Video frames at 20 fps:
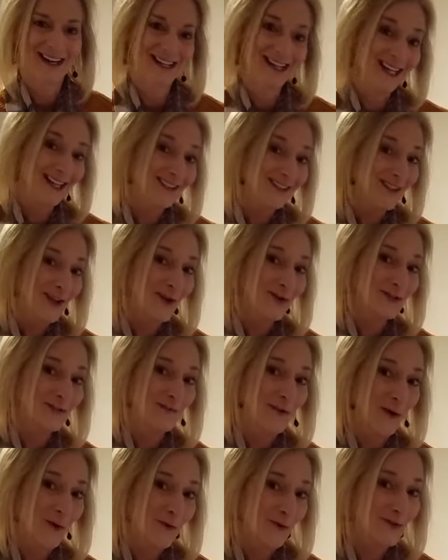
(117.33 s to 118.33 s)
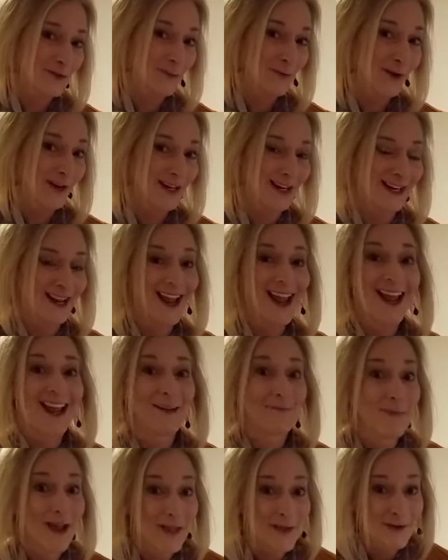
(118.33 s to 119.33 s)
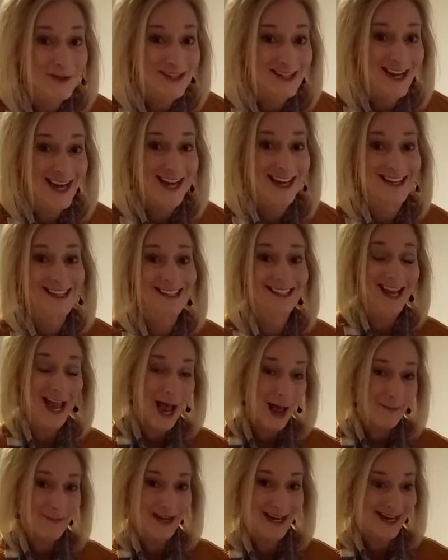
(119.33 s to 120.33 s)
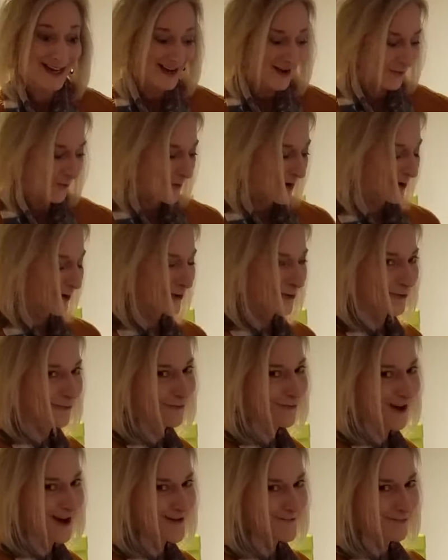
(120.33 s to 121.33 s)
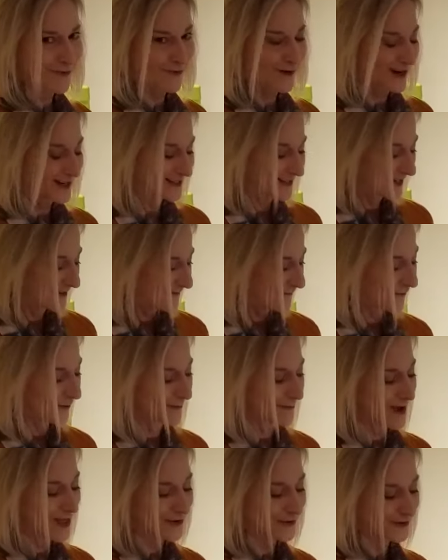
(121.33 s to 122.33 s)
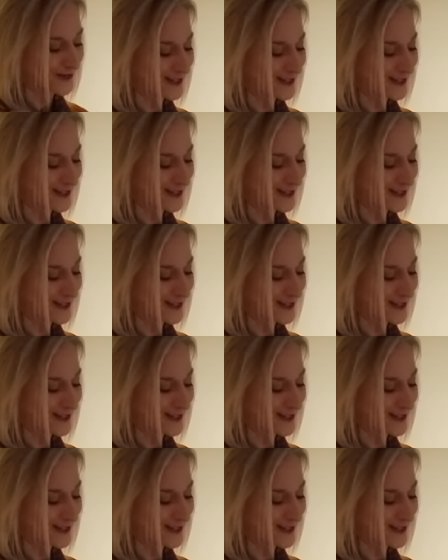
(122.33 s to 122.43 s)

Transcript: get those photos printed. Mother's Day is coming. What a great present for Mother's